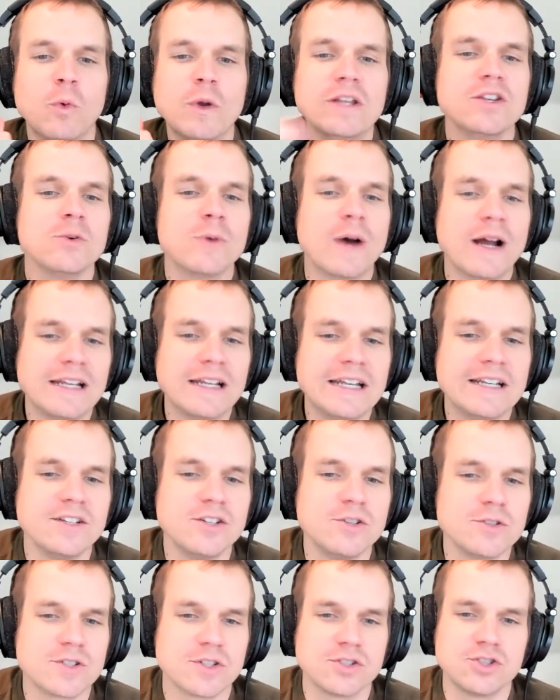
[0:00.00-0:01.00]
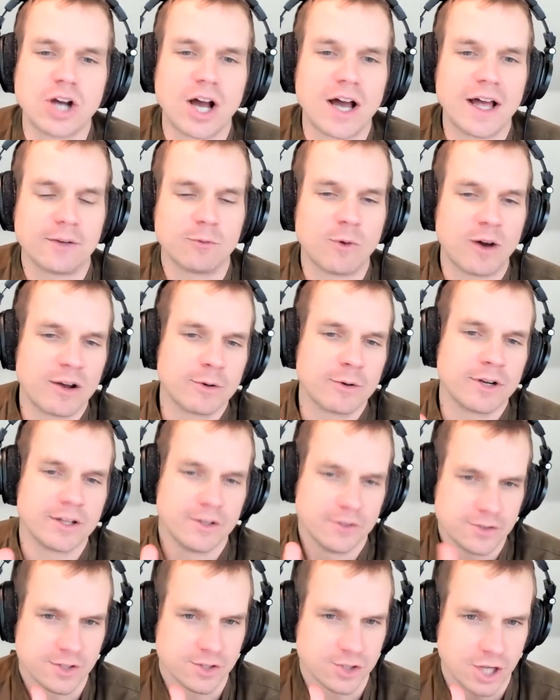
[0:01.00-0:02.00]
do I need to use a JWT and why would I
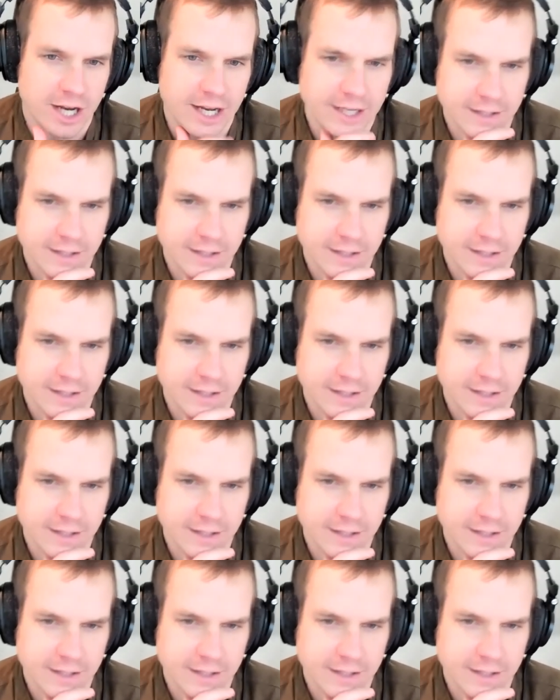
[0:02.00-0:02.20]
use a JWT?